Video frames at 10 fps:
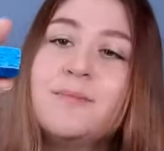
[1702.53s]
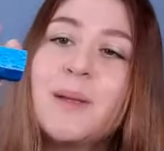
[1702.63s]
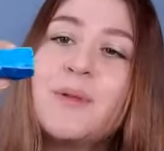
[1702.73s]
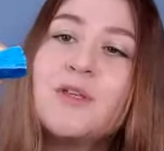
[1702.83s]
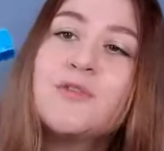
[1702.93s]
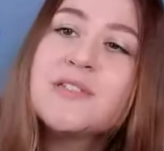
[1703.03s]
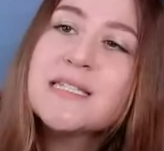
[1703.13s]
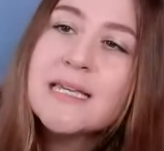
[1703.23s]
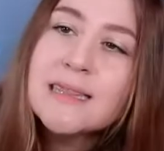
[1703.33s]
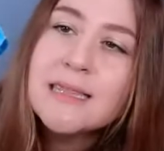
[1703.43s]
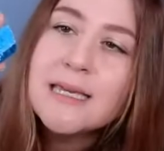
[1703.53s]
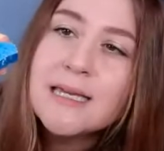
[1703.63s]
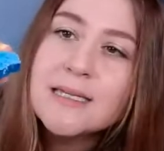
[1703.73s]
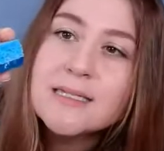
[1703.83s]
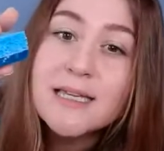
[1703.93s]
Maybe you've seen
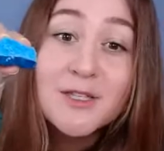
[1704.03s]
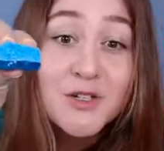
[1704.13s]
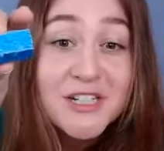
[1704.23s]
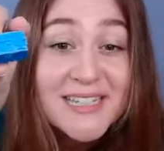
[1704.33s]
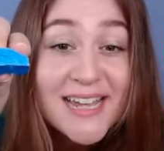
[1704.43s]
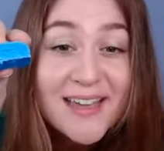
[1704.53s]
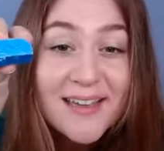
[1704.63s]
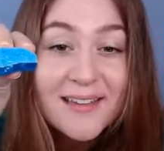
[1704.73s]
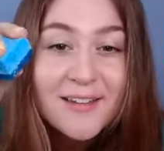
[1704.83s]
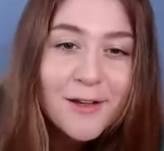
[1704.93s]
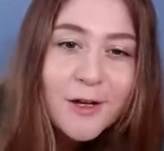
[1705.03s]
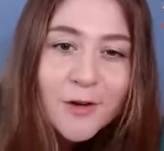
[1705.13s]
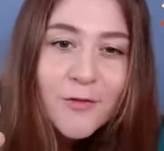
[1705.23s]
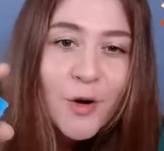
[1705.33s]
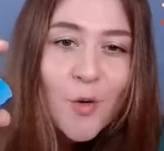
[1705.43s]
these in your sink
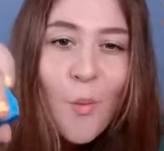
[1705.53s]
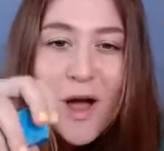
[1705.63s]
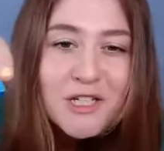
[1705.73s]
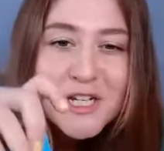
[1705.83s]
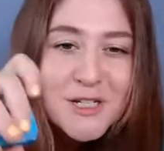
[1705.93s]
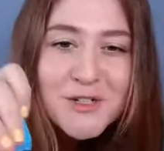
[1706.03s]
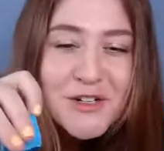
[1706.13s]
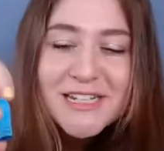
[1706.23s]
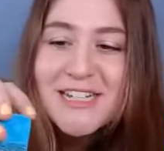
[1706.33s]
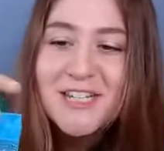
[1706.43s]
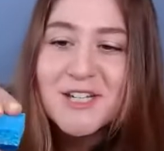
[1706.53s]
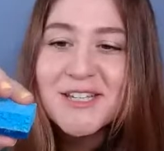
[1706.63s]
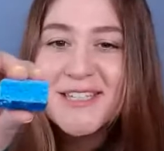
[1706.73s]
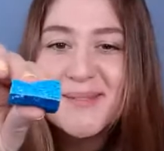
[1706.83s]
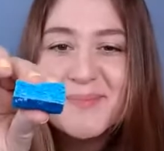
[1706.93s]
for washing dirty
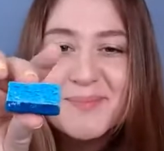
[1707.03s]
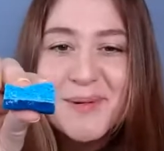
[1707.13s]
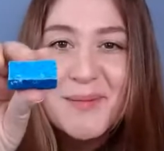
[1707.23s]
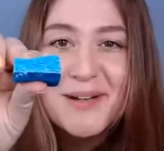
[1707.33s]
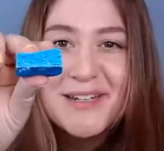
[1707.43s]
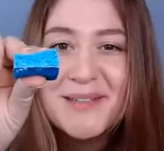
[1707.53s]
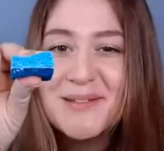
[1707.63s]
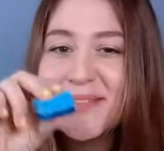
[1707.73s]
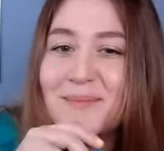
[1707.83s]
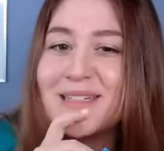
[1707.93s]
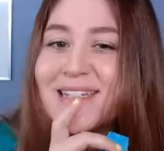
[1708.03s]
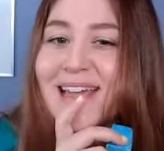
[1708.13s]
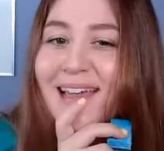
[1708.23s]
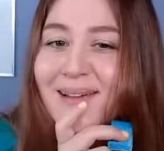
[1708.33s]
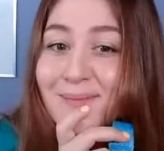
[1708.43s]
dishes, but we're going to use them
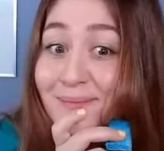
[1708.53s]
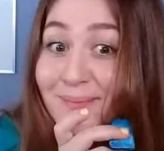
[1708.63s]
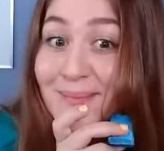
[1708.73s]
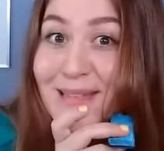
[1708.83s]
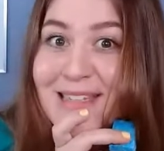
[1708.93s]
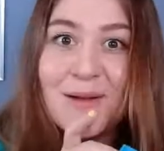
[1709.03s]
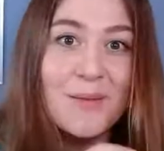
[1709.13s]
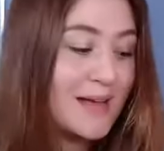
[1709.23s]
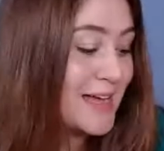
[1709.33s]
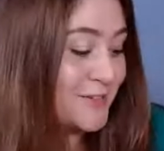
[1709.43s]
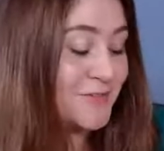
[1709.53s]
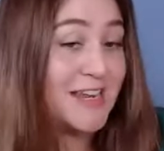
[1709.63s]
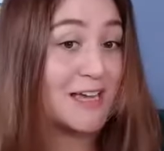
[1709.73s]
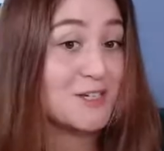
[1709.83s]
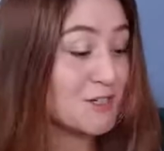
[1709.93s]
today to see what kind of
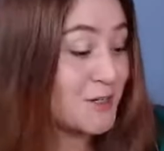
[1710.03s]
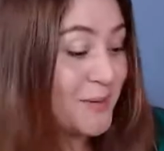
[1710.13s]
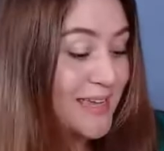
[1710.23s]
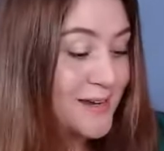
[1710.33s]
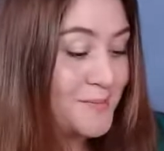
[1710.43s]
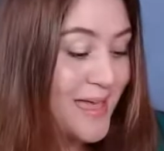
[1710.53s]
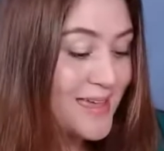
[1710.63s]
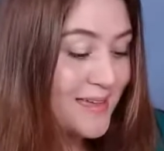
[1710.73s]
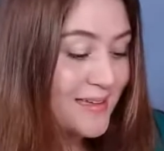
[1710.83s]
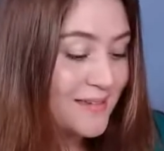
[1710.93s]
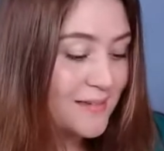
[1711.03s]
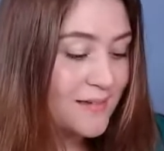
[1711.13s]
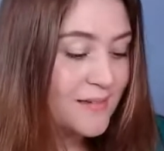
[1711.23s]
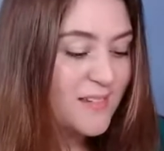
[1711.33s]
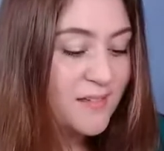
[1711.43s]
texture we can make.
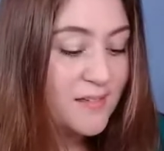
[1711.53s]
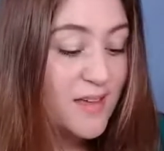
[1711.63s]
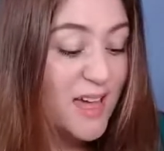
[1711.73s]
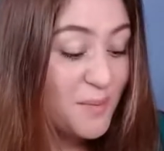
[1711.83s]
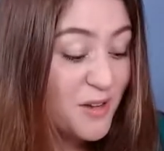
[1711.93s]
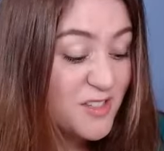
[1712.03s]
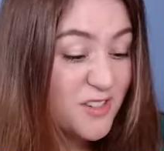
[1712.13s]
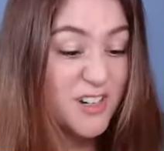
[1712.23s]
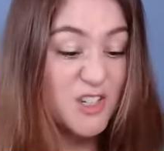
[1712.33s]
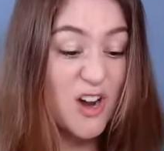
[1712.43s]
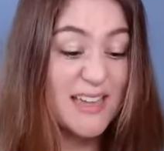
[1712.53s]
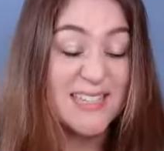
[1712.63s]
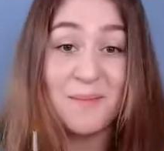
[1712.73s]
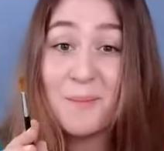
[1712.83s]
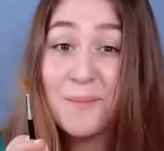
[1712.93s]
And I'm also going to try
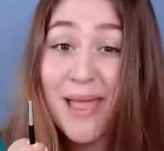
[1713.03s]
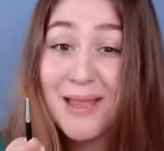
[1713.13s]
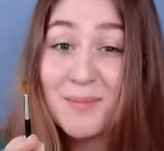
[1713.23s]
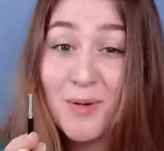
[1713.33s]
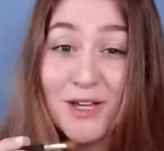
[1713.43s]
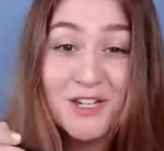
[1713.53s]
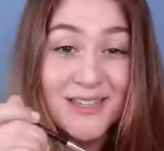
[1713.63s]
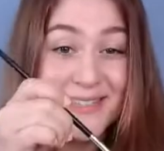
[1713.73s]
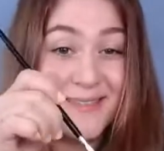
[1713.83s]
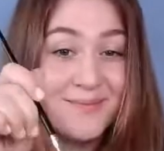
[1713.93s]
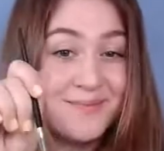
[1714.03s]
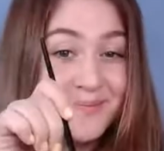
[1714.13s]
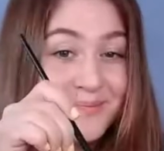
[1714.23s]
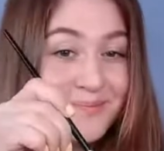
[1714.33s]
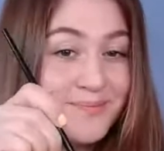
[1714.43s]
some paintbrushes.
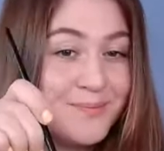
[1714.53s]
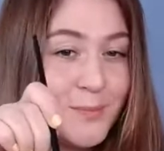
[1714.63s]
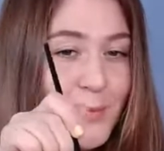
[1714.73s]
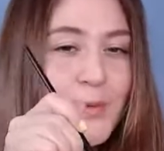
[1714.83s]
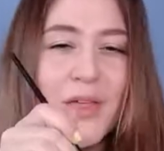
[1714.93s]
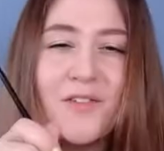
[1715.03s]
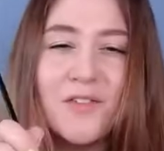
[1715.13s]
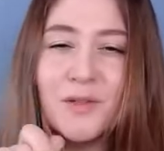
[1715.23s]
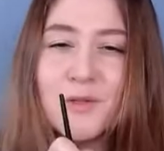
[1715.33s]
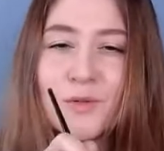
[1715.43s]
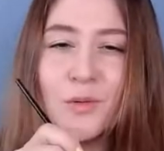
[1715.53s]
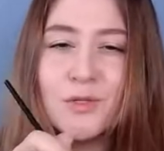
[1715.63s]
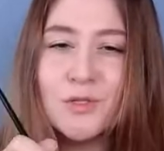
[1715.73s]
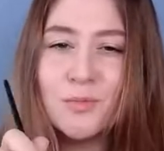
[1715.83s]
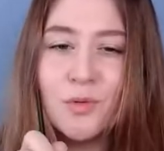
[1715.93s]
Ooh, that feels so
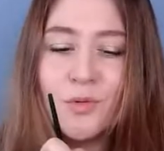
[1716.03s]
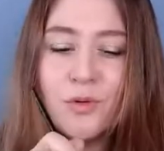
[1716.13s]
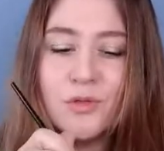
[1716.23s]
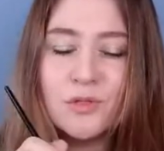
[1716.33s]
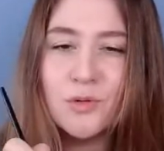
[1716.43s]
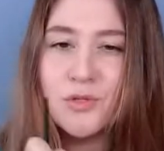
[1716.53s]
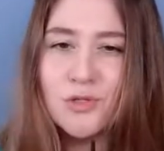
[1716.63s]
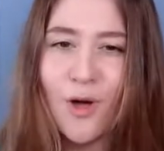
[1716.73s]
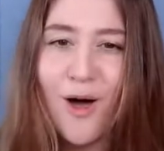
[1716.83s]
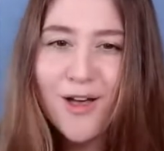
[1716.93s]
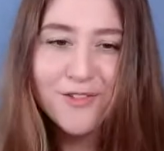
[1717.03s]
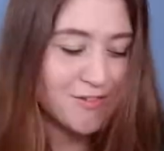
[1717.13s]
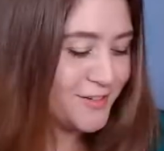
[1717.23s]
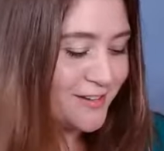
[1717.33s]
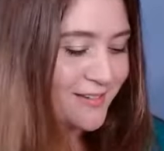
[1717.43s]
smooth, so
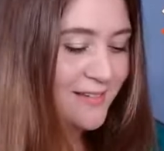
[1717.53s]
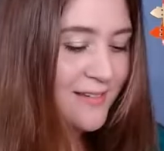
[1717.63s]
soft.